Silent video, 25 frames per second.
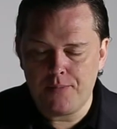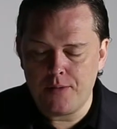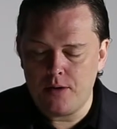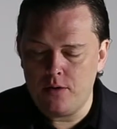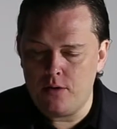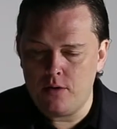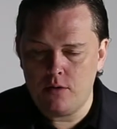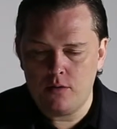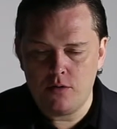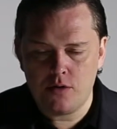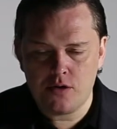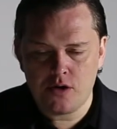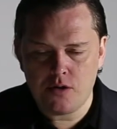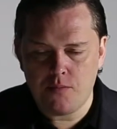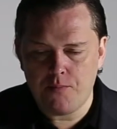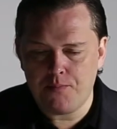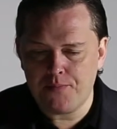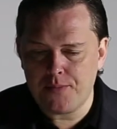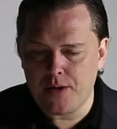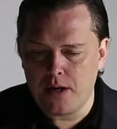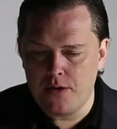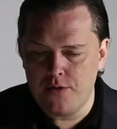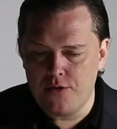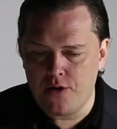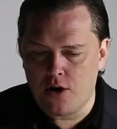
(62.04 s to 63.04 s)
those
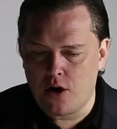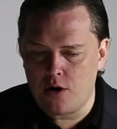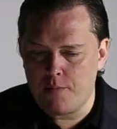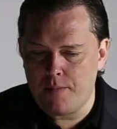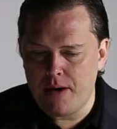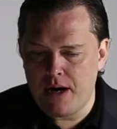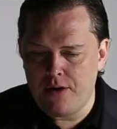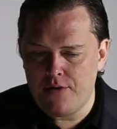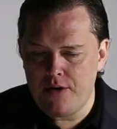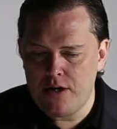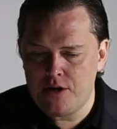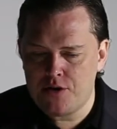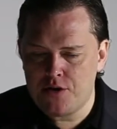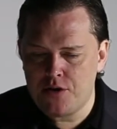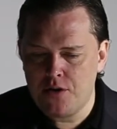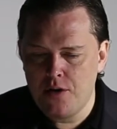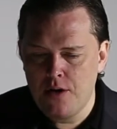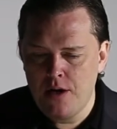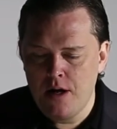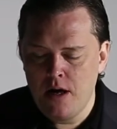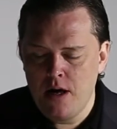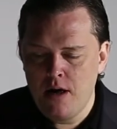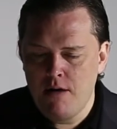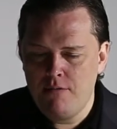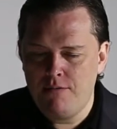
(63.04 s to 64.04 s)
dark berries,
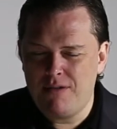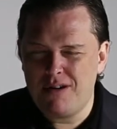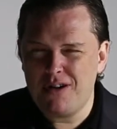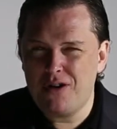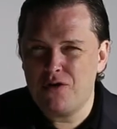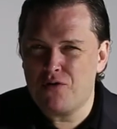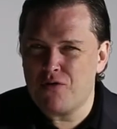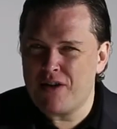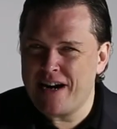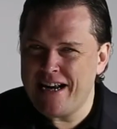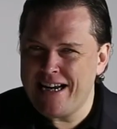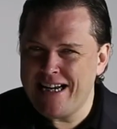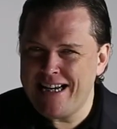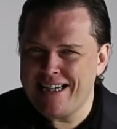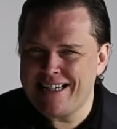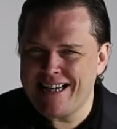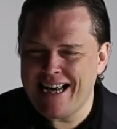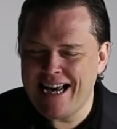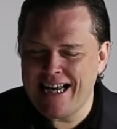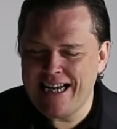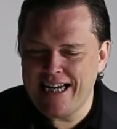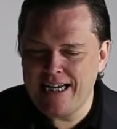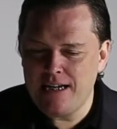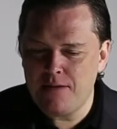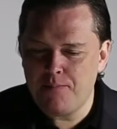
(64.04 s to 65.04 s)
very grainy
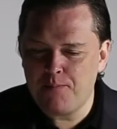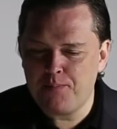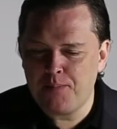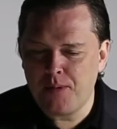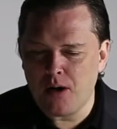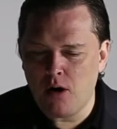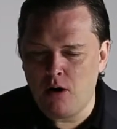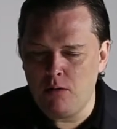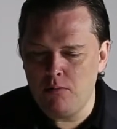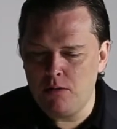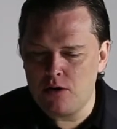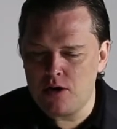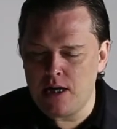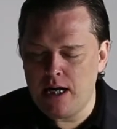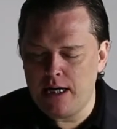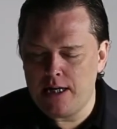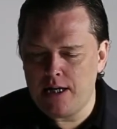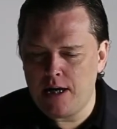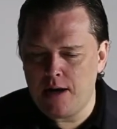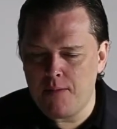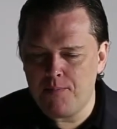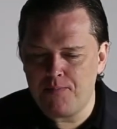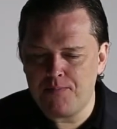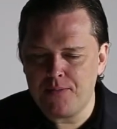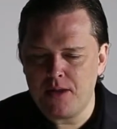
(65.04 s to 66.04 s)
tannin, almost
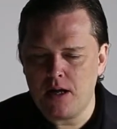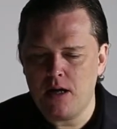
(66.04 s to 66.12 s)
like